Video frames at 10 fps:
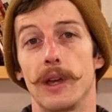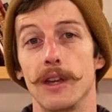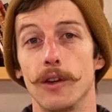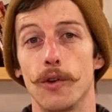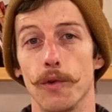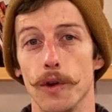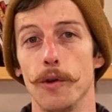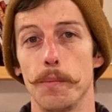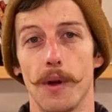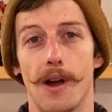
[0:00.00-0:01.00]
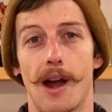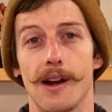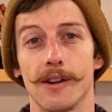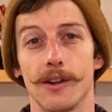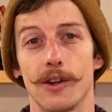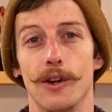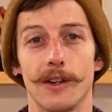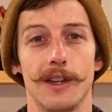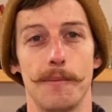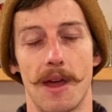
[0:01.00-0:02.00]
We can group our
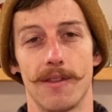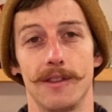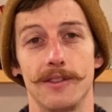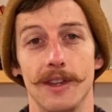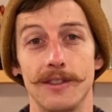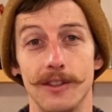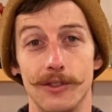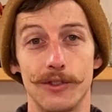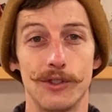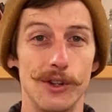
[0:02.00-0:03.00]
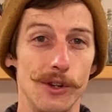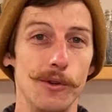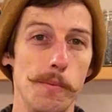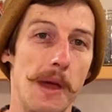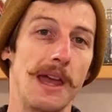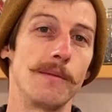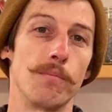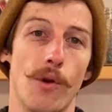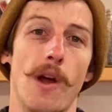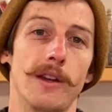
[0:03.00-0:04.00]
cooking methods into two main
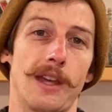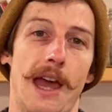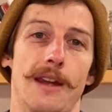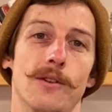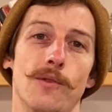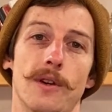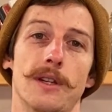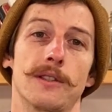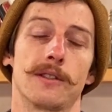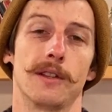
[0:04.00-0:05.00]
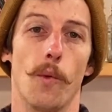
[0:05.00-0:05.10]
broad categories.